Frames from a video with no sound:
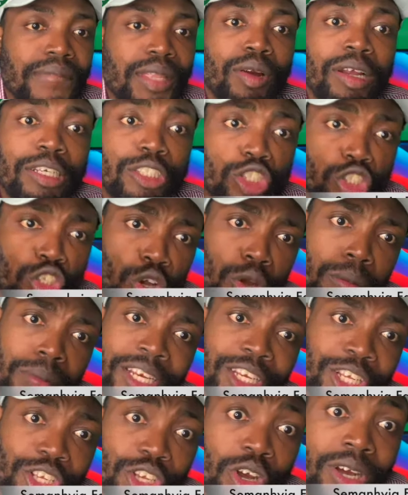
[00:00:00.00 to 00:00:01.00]
There are so
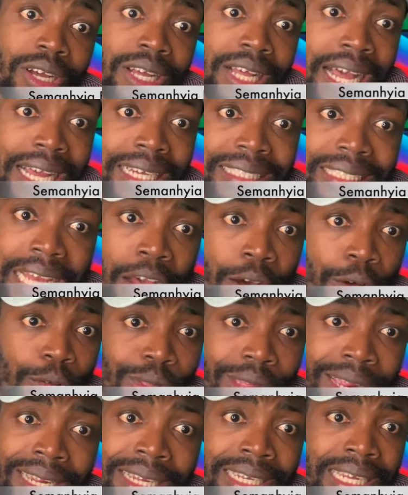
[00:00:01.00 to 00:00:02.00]
many young guys out
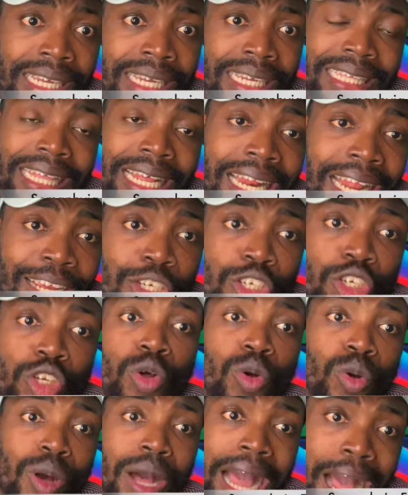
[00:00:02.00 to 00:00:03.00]
there that I
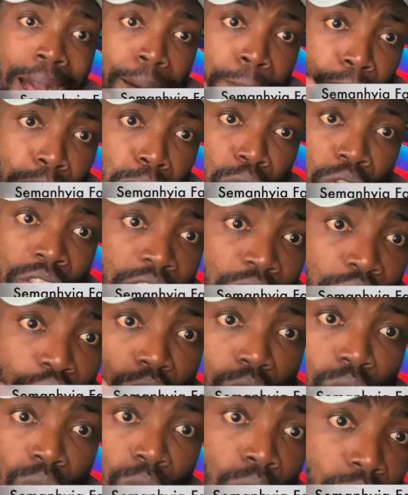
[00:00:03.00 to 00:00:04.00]
know are pushing
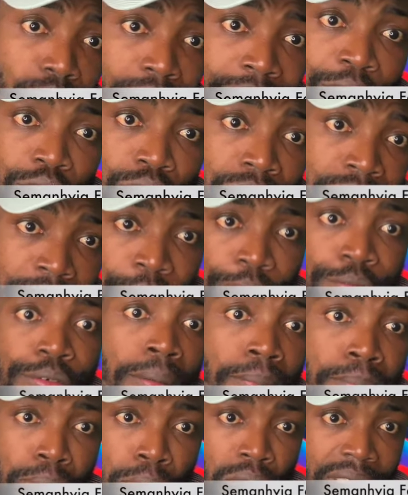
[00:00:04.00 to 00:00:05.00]
to go into
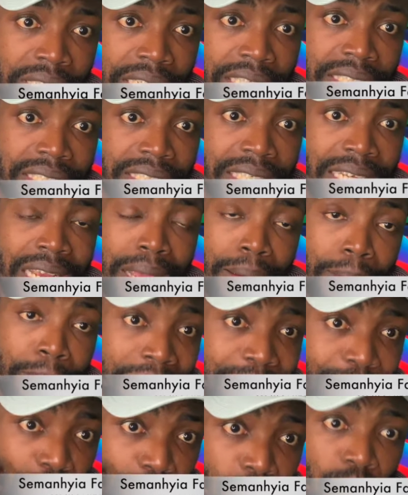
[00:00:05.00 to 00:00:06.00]
different projects.
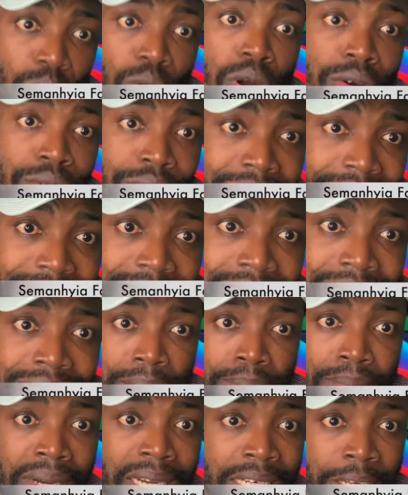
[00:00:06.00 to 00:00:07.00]
But your worry is
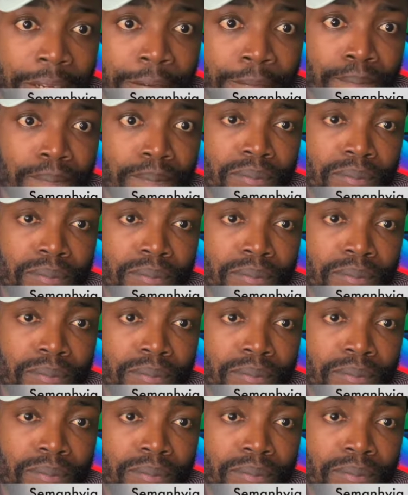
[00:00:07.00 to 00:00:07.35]
the money.